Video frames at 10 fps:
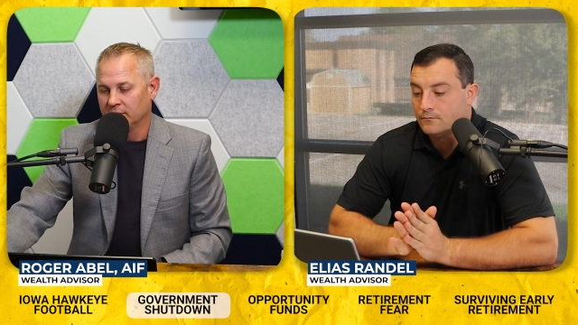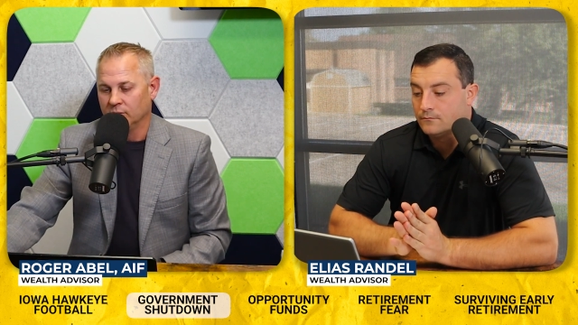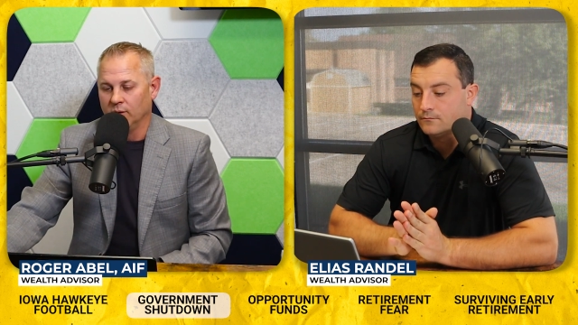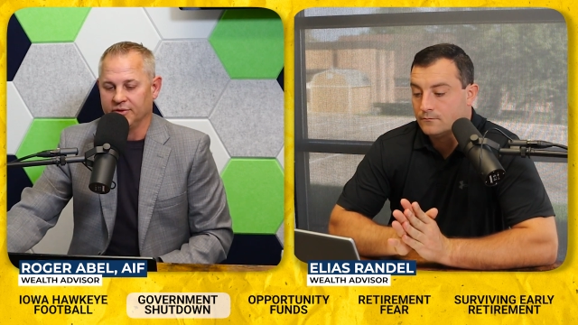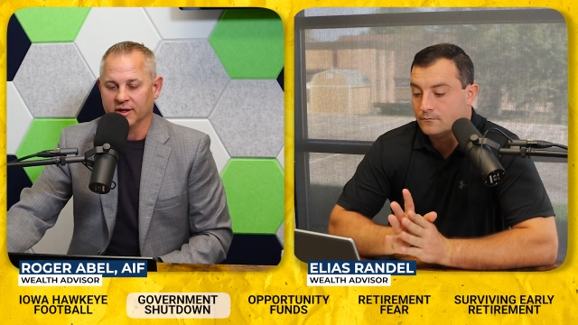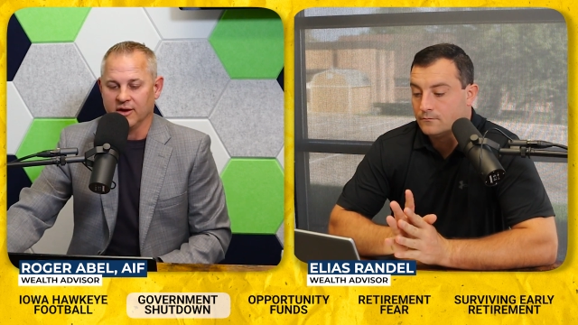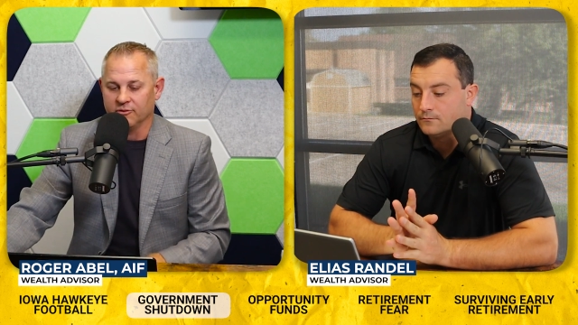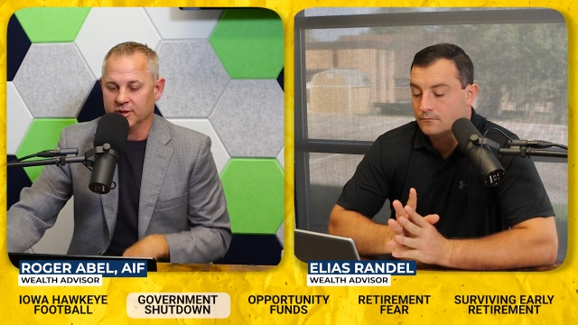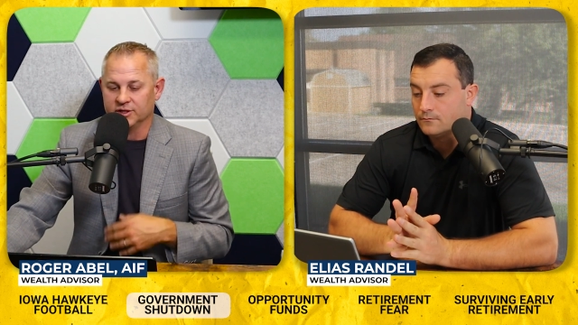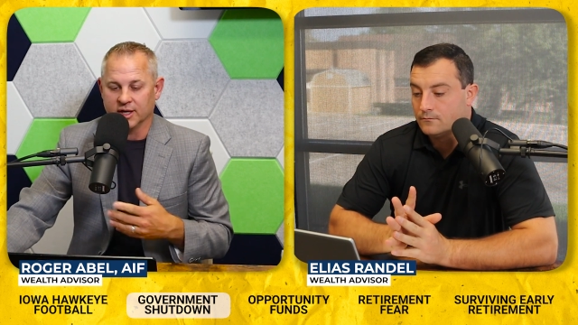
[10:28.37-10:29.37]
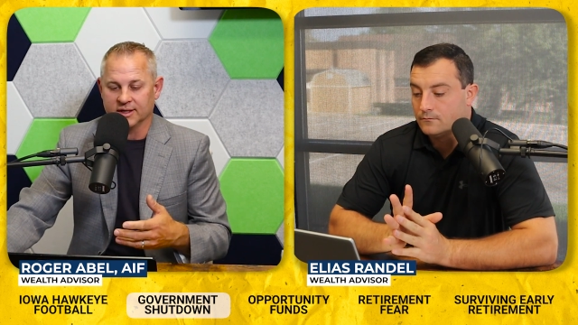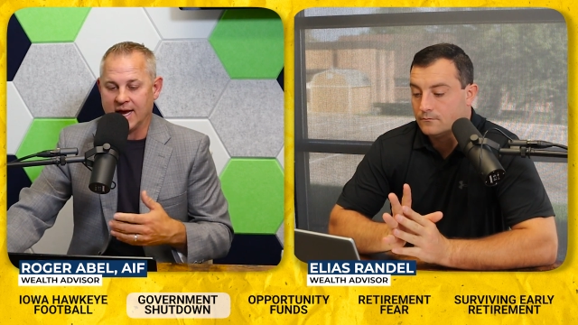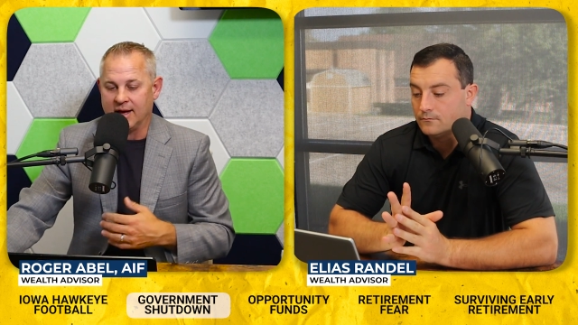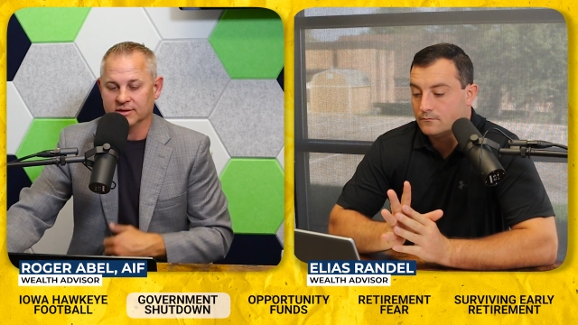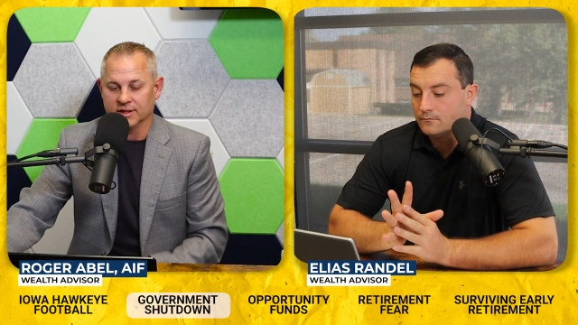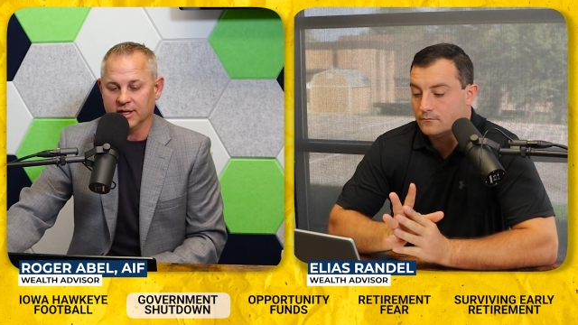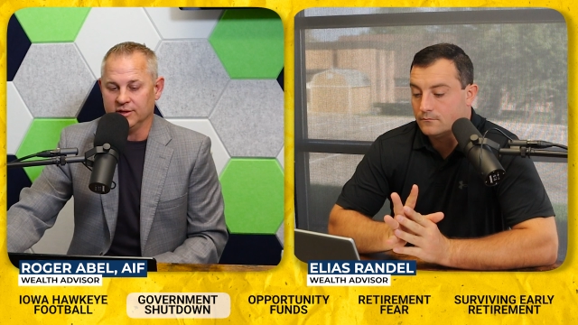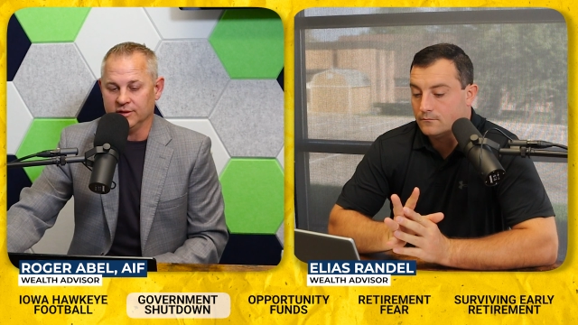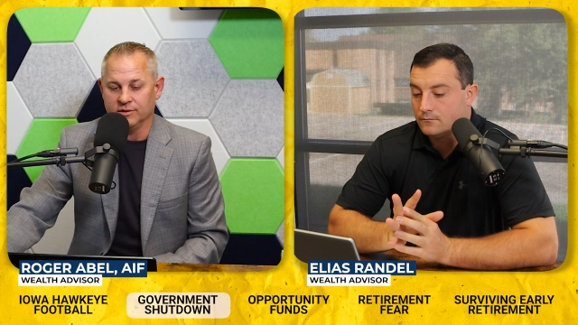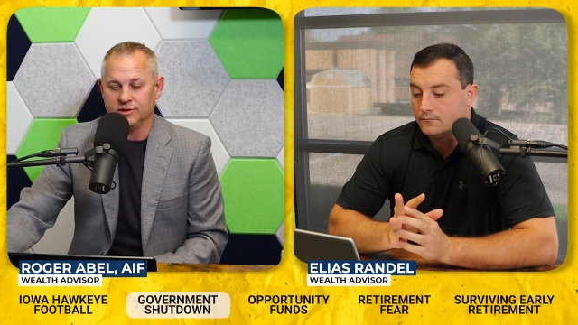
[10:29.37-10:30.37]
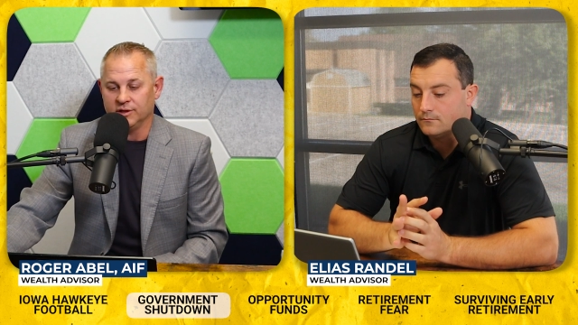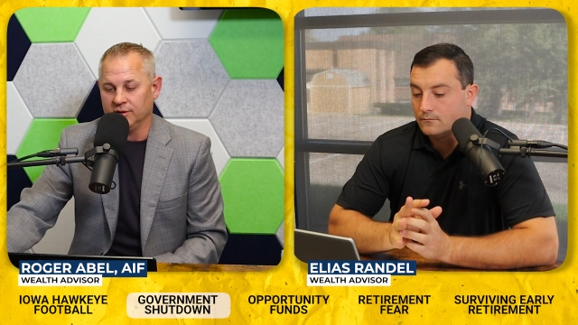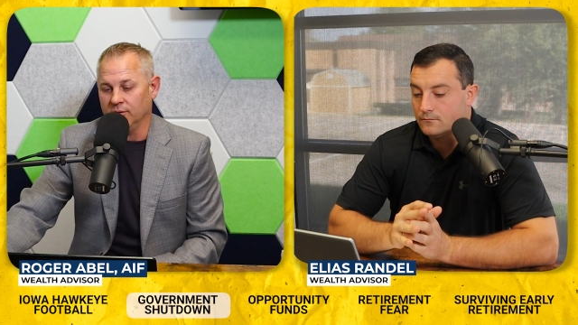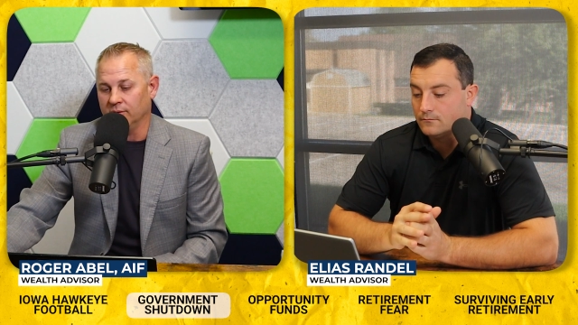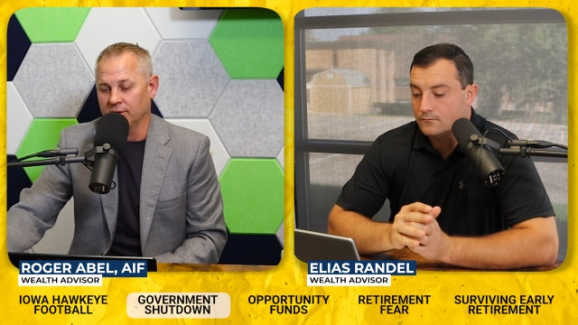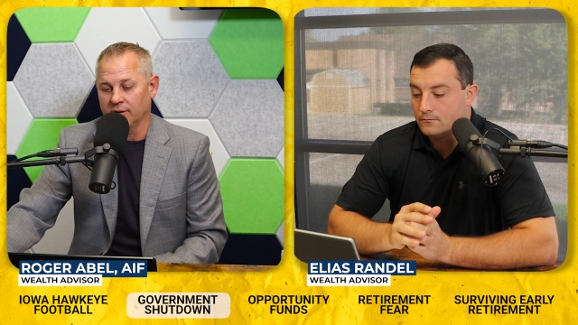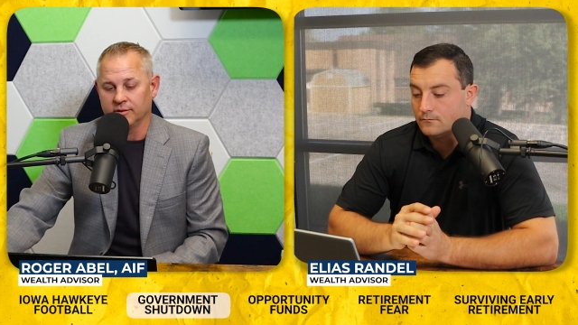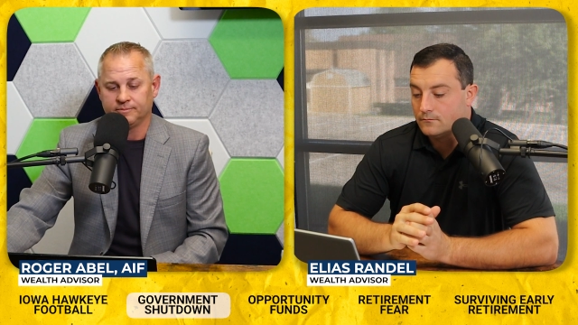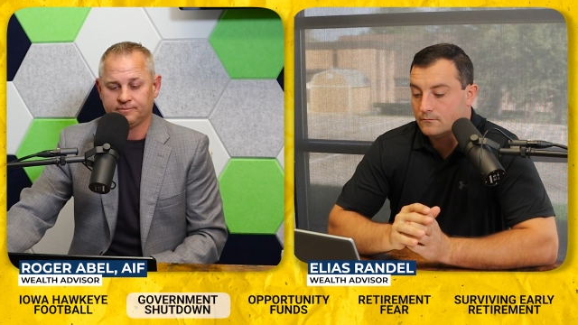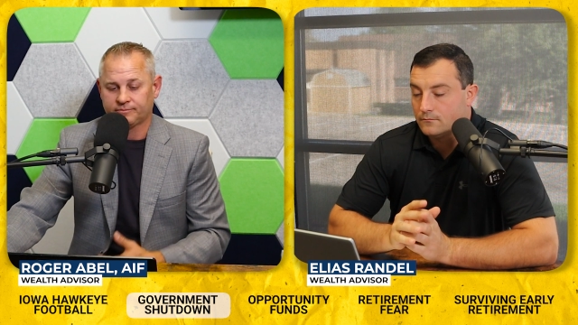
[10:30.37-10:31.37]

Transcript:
Speaker 1: what the government shutdown is going to do to your